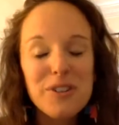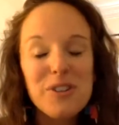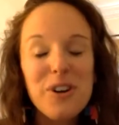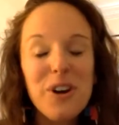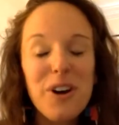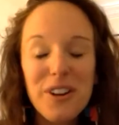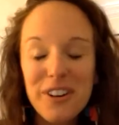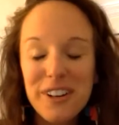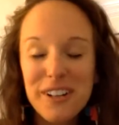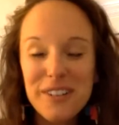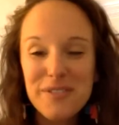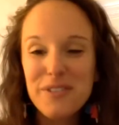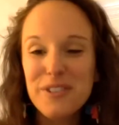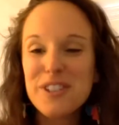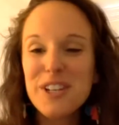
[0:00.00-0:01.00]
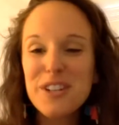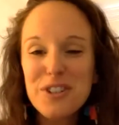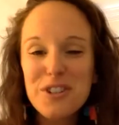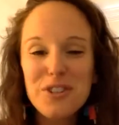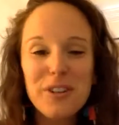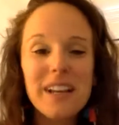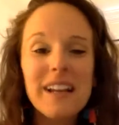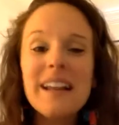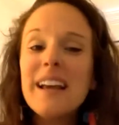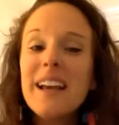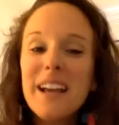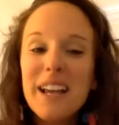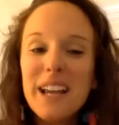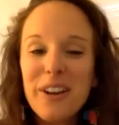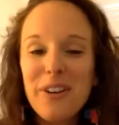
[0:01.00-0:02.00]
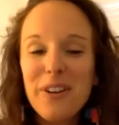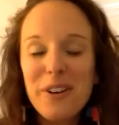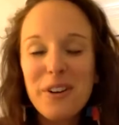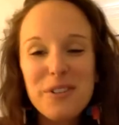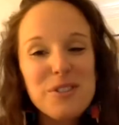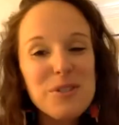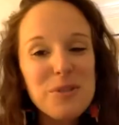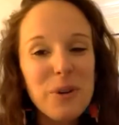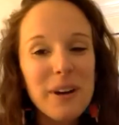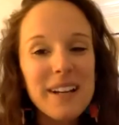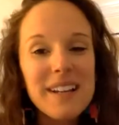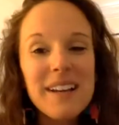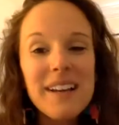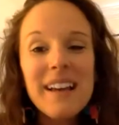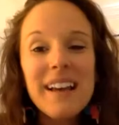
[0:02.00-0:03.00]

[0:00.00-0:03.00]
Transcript: Y'all are in for such a treat hearing her story.